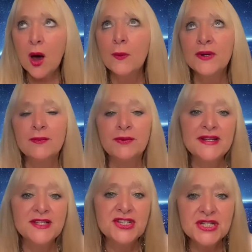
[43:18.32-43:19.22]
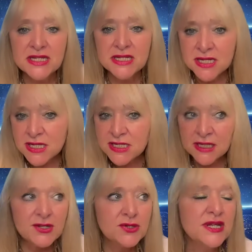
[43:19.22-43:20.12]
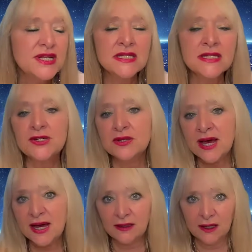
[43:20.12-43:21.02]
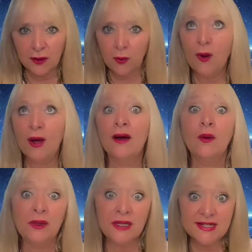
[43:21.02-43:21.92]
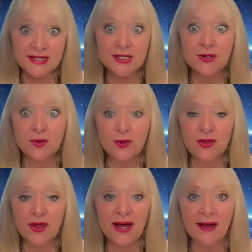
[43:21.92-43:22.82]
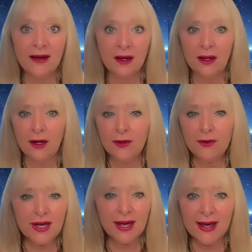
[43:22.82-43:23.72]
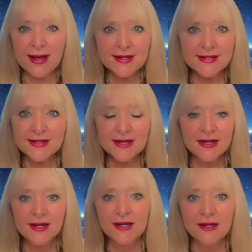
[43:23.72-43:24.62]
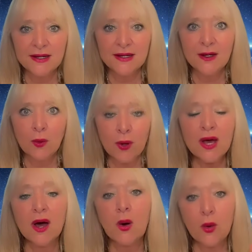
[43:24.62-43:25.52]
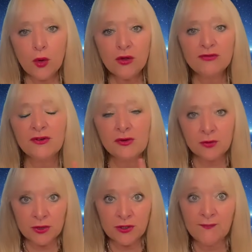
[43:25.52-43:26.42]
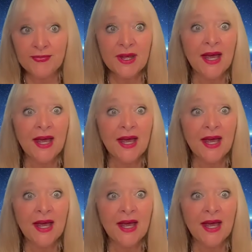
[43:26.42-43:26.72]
Oh, but I pray to Jesus and I do this and I do that. Wow, listen to all that. Who cares? We are all vulnerable.